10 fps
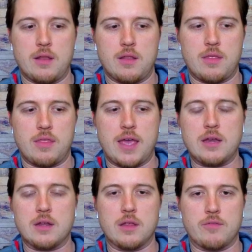they
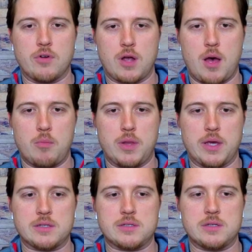deliver
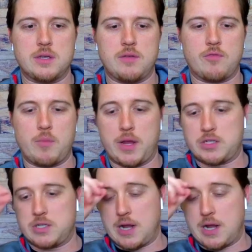complex information.